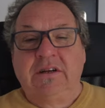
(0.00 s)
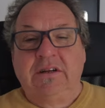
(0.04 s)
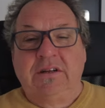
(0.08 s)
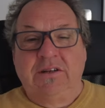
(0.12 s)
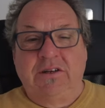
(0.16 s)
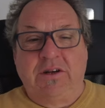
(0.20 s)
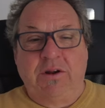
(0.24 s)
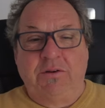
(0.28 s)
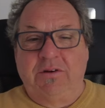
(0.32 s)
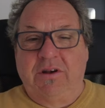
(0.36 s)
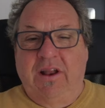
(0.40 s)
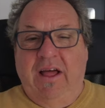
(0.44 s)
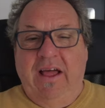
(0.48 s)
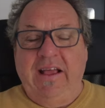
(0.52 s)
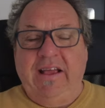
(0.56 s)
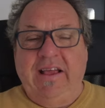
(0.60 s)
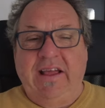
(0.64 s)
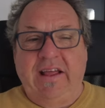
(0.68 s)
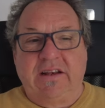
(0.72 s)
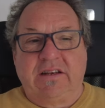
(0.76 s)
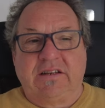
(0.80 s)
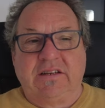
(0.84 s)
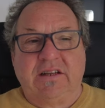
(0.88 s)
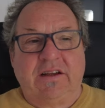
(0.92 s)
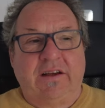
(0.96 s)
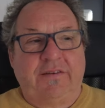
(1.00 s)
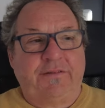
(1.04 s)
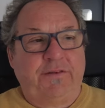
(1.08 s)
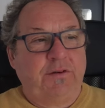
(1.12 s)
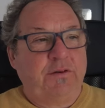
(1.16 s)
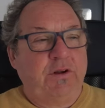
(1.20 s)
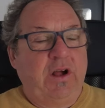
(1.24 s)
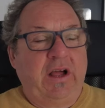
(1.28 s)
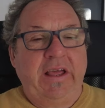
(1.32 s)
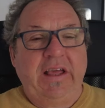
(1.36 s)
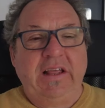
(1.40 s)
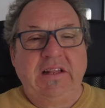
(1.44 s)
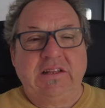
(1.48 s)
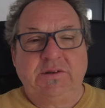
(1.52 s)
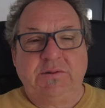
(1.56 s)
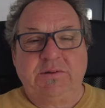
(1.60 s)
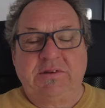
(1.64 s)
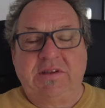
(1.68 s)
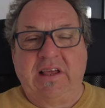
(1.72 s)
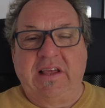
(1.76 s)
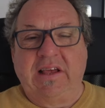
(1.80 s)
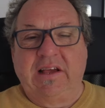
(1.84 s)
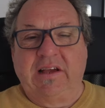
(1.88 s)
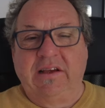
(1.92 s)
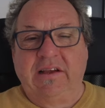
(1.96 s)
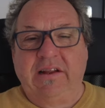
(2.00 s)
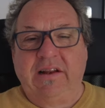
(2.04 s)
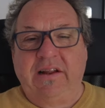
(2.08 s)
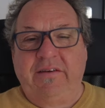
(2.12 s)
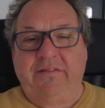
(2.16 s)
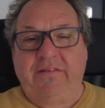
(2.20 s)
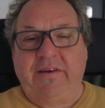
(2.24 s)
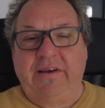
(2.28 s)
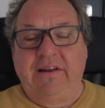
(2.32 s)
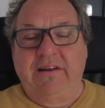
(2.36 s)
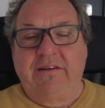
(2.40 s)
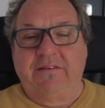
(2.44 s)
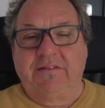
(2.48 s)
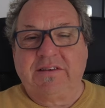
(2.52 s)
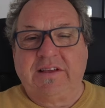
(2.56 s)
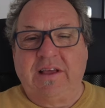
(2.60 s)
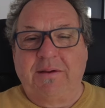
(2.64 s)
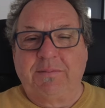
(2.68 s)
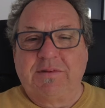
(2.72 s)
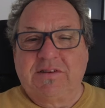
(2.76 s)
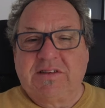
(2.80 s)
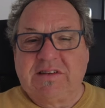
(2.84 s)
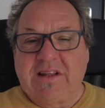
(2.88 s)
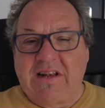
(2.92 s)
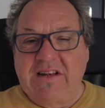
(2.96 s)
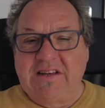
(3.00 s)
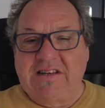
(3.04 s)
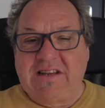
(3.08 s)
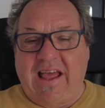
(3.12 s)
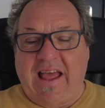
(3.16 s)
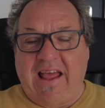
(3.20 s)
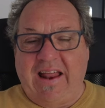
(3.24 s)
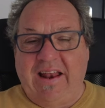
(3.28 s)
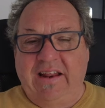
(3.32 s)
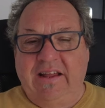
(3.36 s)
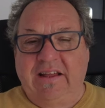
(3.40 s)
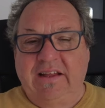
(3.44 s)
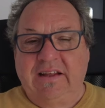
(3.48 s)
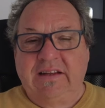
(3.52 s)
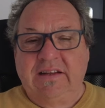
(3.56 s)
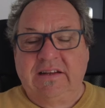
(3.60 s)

Don't like it. I thought the heat was here. You know what I mean? I was getting my suntan.